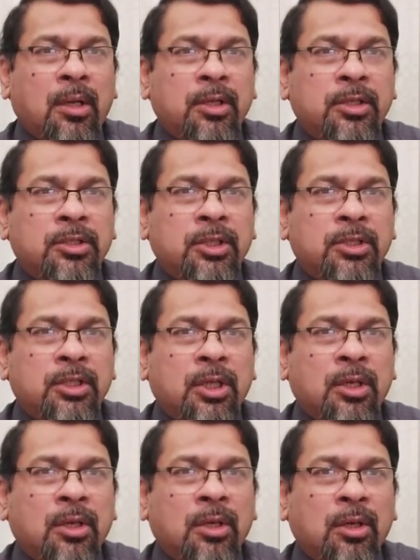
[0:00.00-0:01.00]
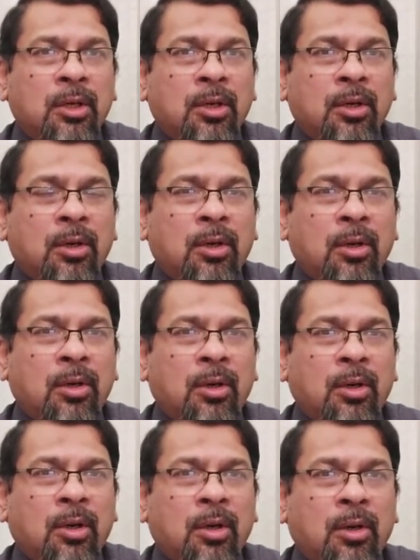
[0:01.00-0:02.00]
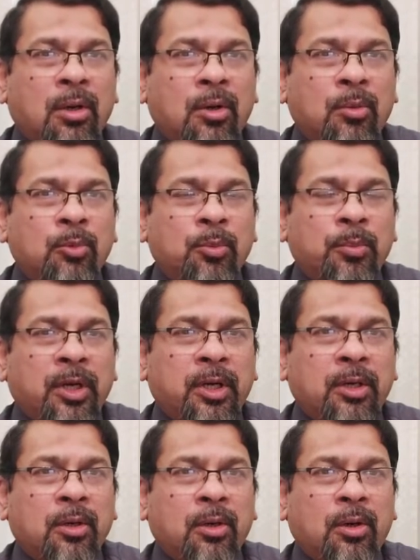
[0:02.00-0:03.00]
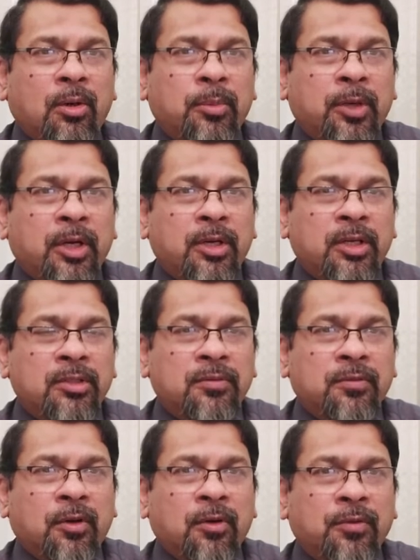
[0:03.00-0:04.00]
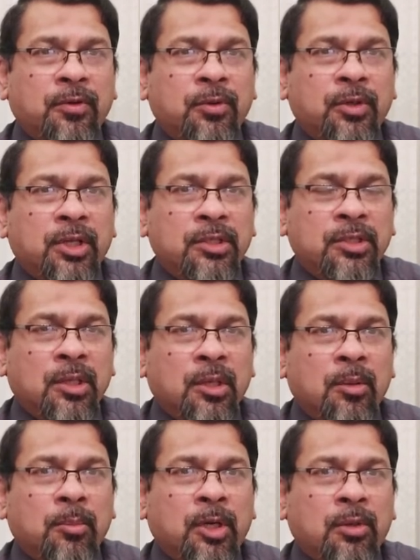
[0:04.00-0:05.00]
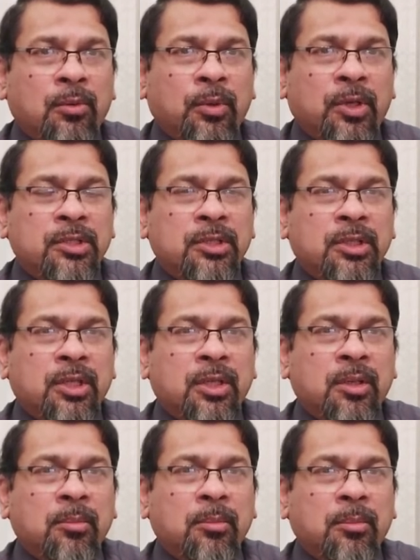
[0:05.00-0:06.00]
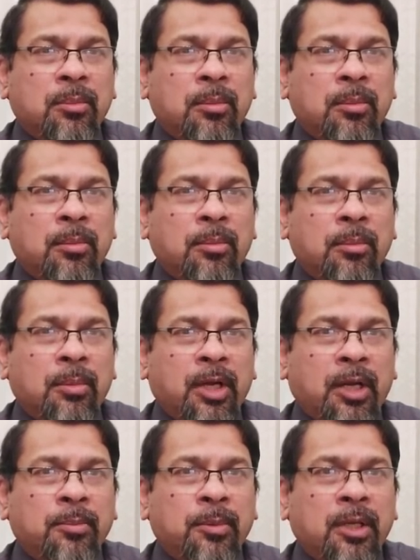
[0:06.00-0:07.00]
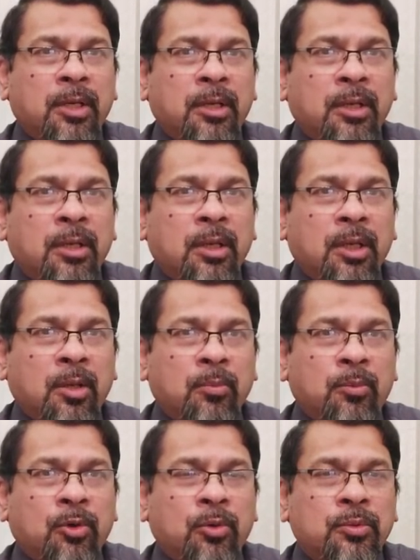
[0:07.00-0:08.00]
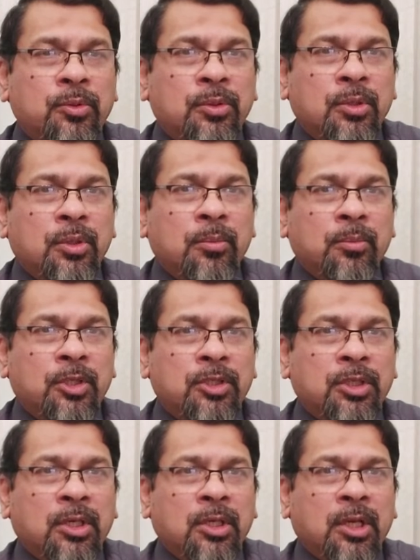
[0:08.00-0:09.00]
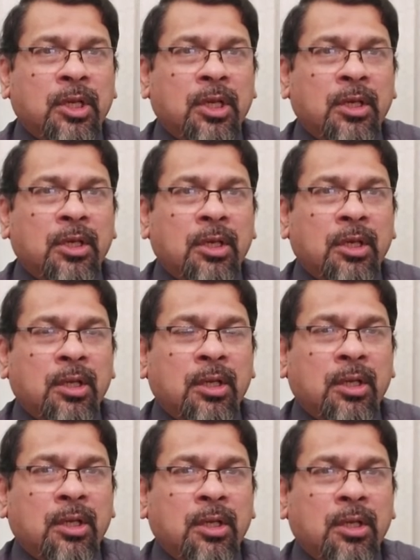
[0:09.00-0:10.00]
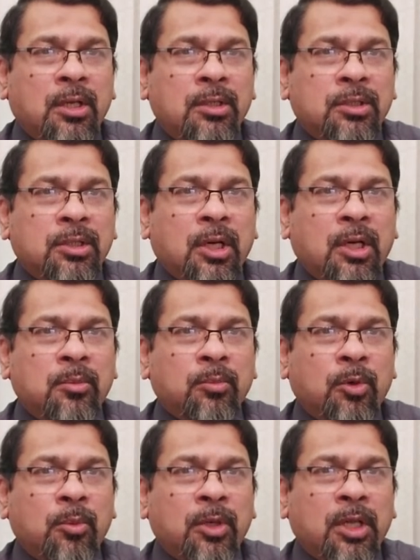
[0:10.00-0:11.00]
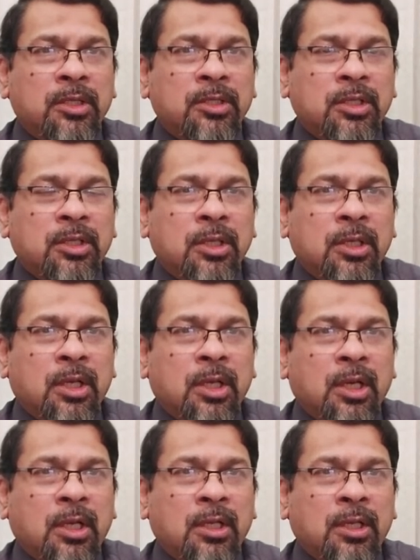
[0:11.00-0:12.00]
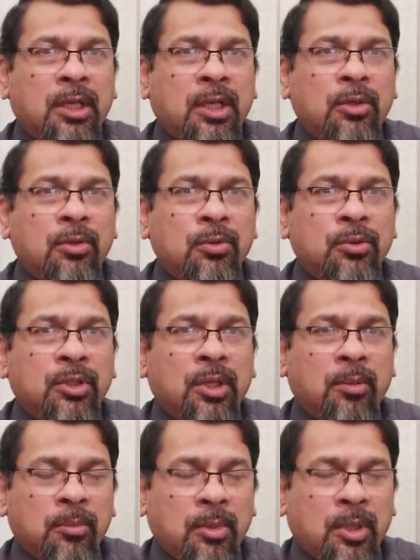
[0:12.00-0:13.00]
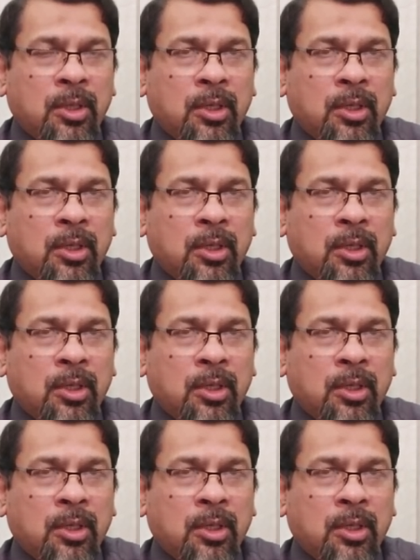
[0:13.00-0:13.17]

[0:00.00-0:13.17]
restriction on movement or bed rest for few days. But once the back pain improves, patient can start mobilizing and then do some